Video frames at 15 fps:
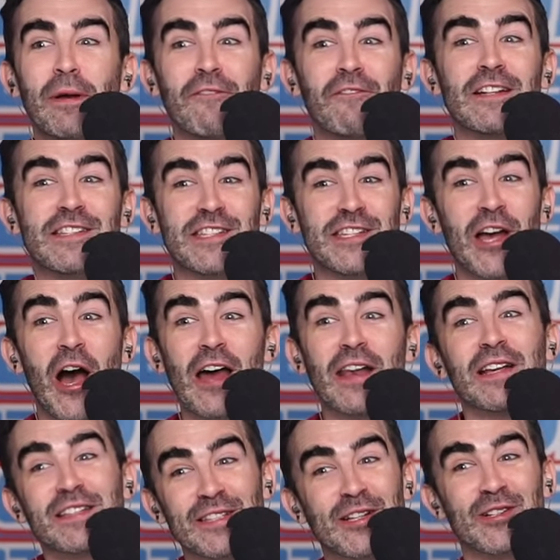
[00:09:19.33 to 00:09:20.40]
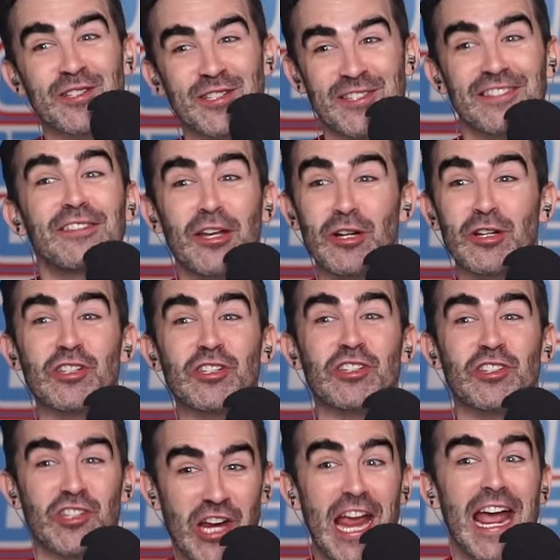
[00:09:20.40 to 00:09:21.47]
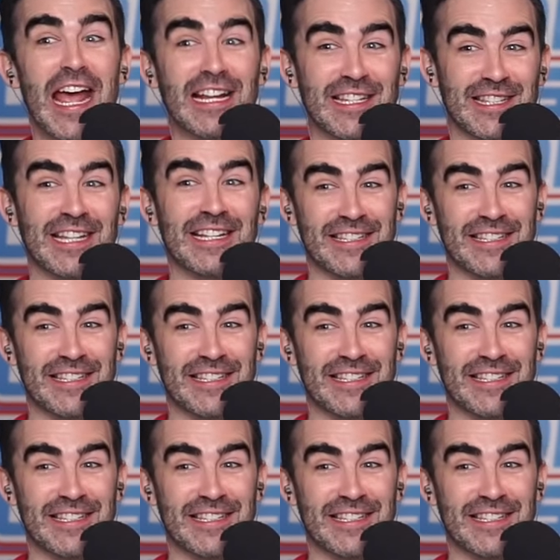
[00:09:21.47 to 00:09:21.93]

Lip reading: But if it's Giannis, there's a chance that